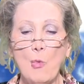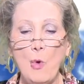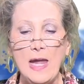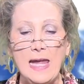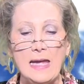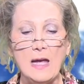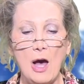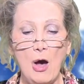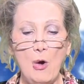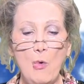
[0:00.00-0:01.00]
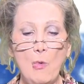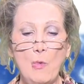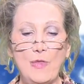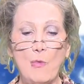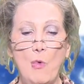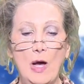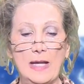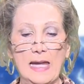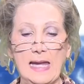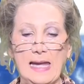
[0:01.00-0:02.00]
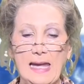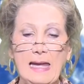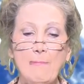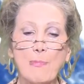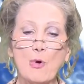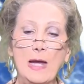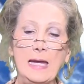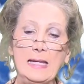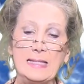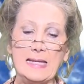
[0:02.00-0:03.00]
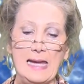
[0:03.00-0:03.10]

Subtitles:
We go with what He brings